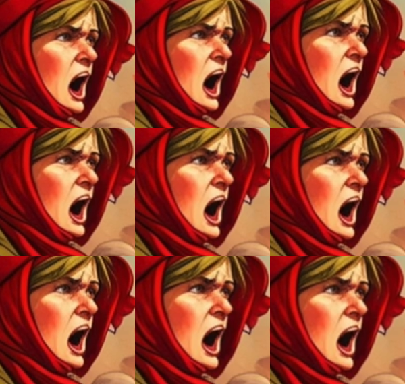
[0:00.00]
in a small
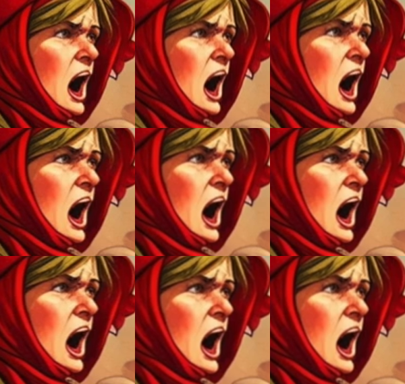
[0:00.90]
village.
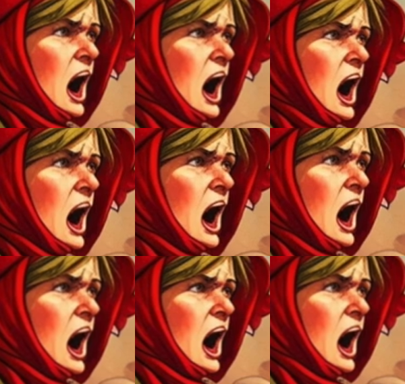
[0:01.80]
She is a